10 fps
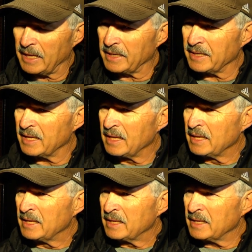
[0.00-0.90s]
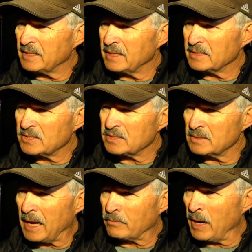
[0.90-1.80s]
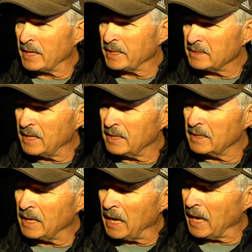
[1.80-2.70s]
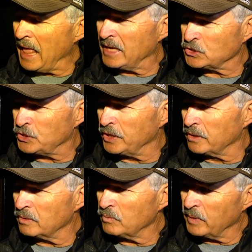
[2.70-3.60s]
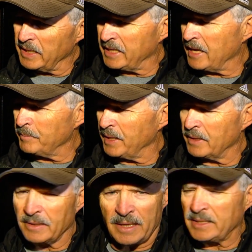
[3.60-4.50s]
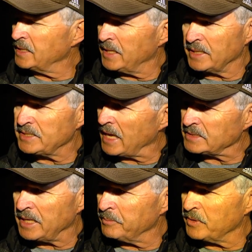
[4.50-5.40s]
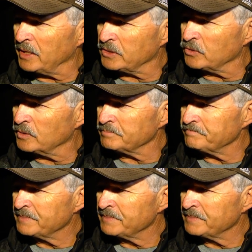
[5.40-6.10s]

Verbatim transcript: And it's ironic that last year when he came in, he did the exact same thing to him.